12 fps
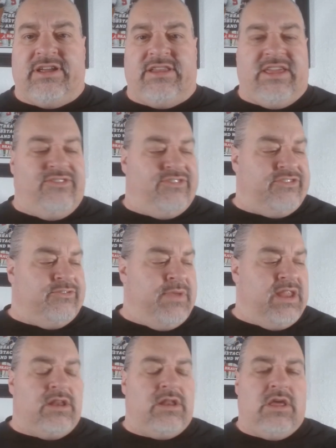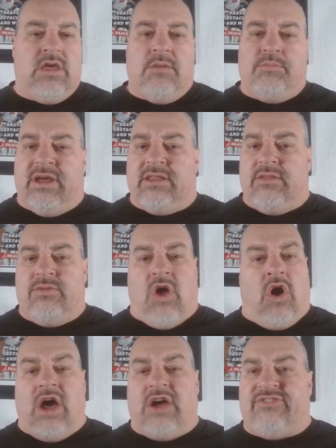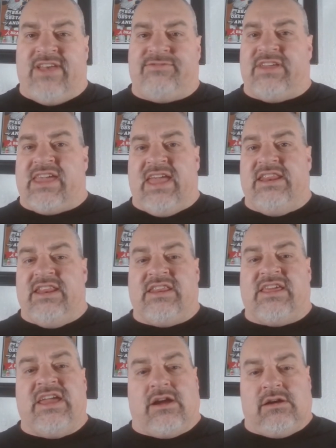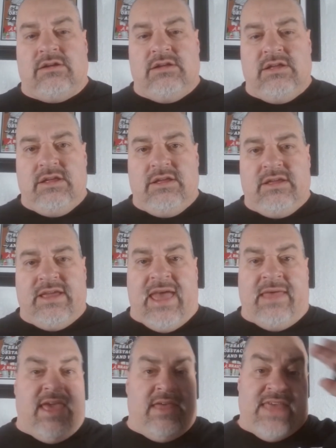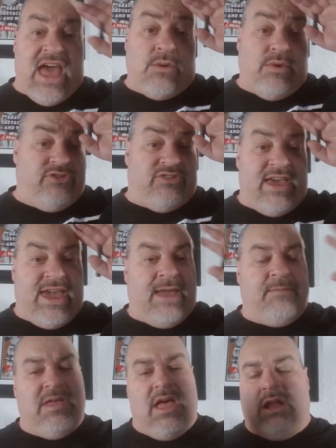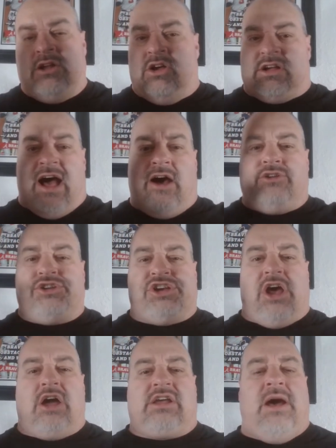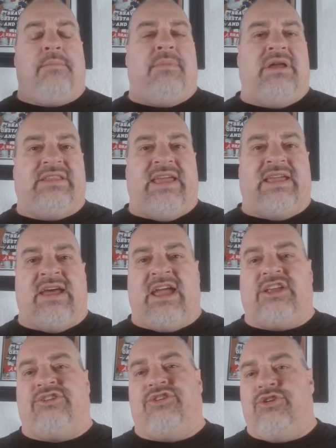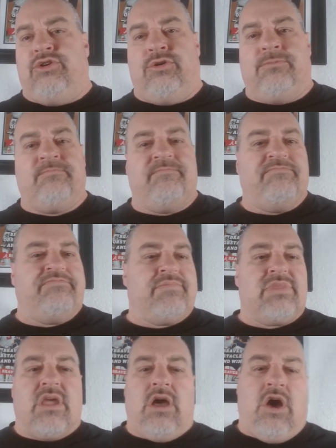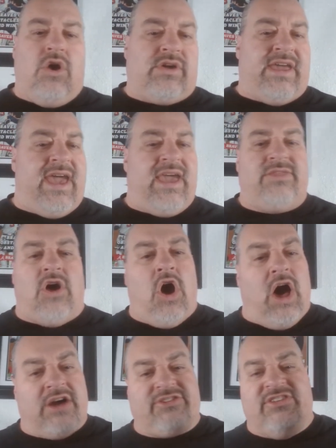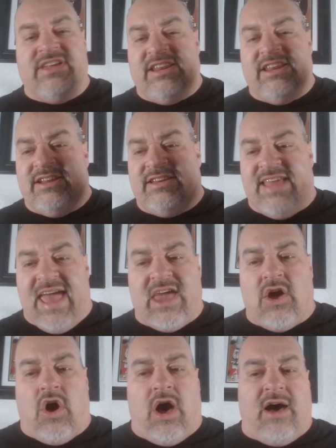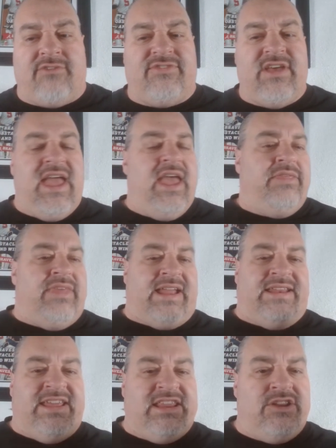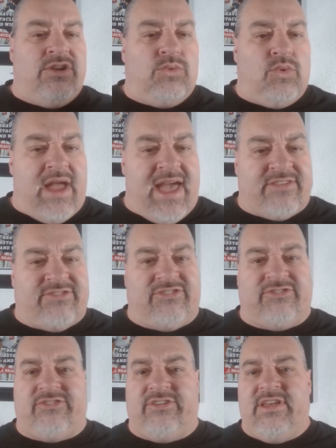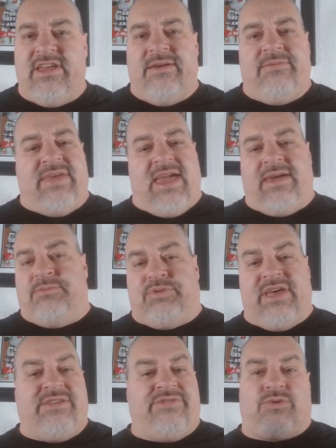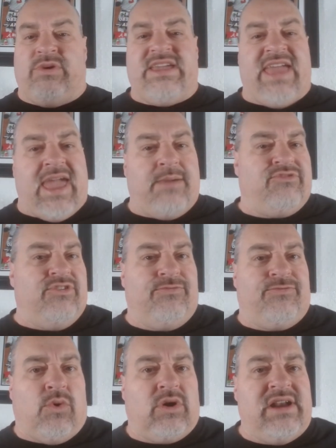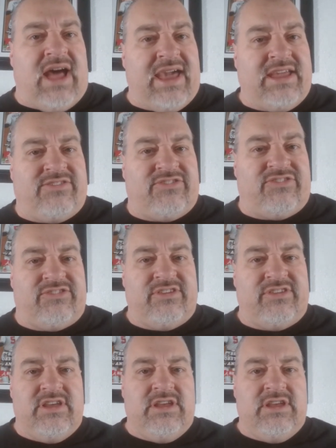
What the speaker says: in just a minute. But the Hawks have to get it in gear. And that was a, look, I'll chalk up Monday night to, okay, the Hawks needed a day off. They needed a rest. They had played 3 games in 4 nights,